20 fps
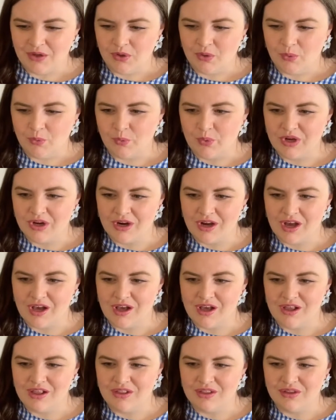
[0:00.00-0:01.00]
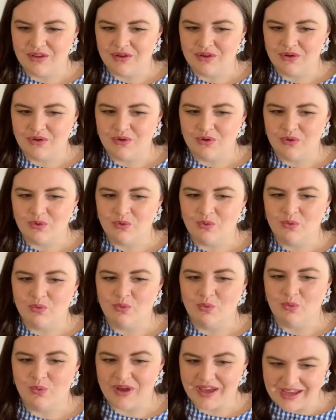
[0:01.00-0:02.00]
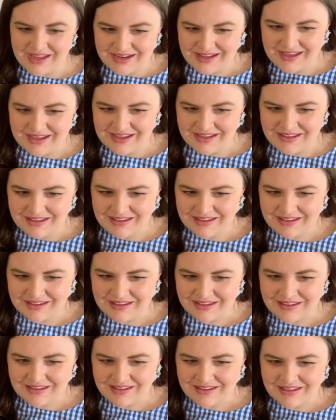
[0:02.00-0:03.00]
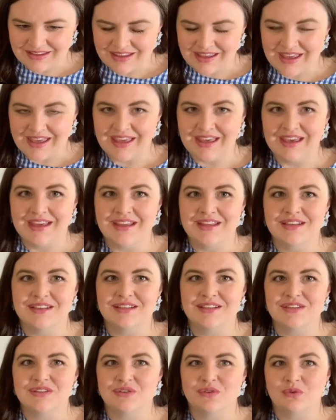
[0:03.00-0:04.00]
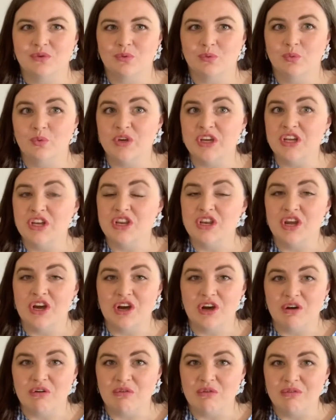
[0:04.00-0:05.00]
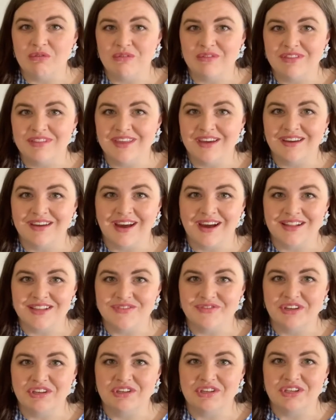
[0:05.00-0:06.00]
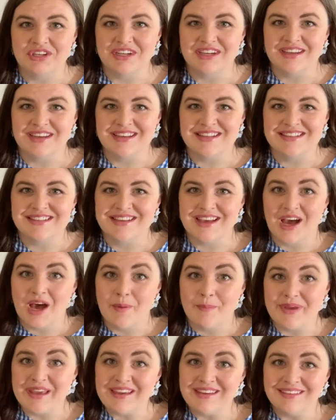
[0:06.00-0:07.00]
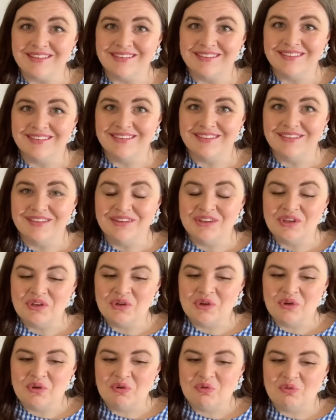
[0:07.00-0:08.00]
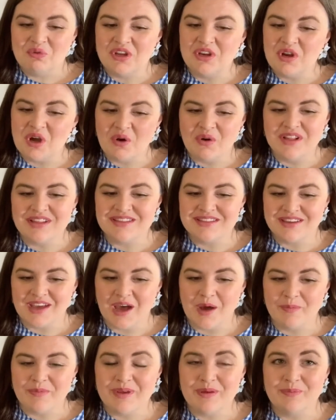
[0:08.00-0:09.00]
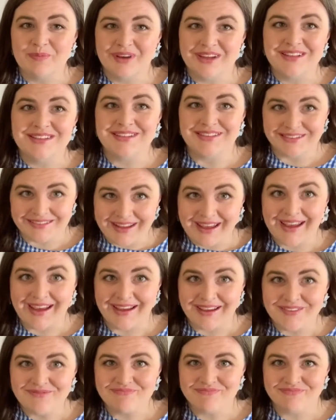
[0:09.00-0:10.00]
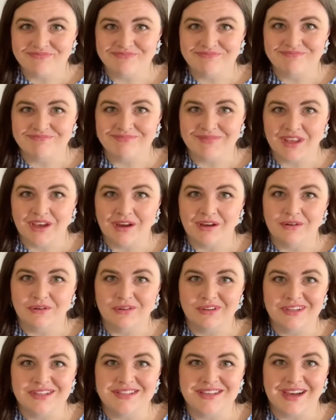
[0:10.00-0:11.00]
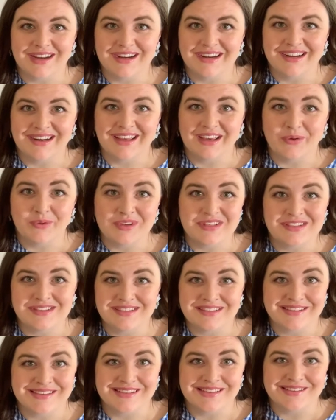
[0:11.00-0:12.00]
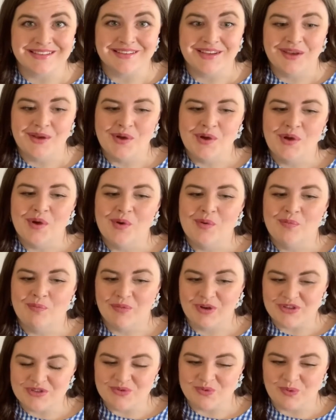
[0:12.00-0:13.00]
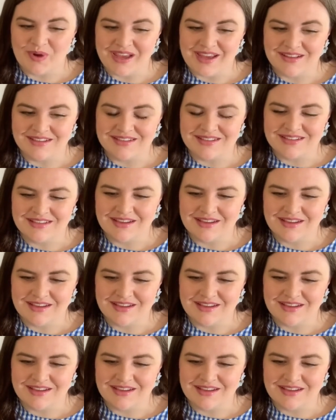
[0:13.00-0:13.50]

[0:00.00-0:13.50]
We're all waiting, and we know that God's victory is coming. We know it's coming, but today, on Holy Saturday, we still must wait.